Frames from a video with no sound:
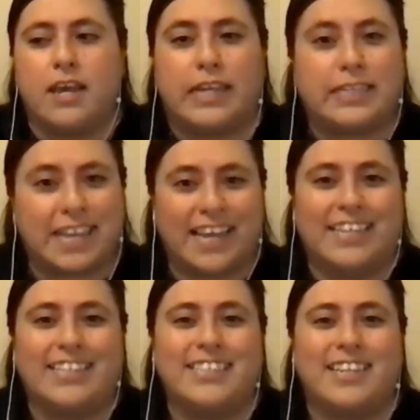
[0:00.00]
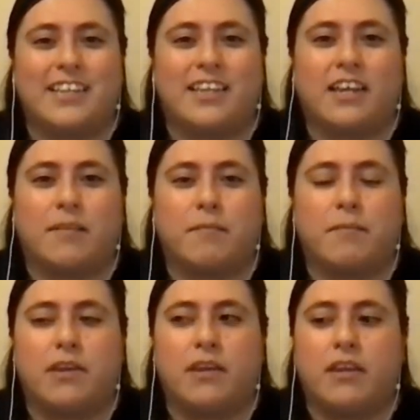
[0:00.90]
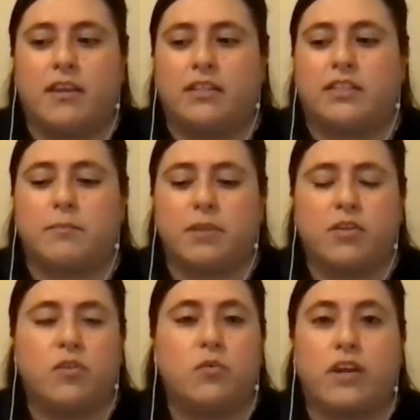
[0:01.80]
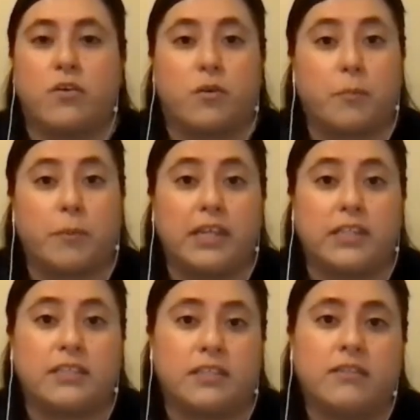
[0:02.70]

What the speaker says: intense, and that can be something you do at your own pace.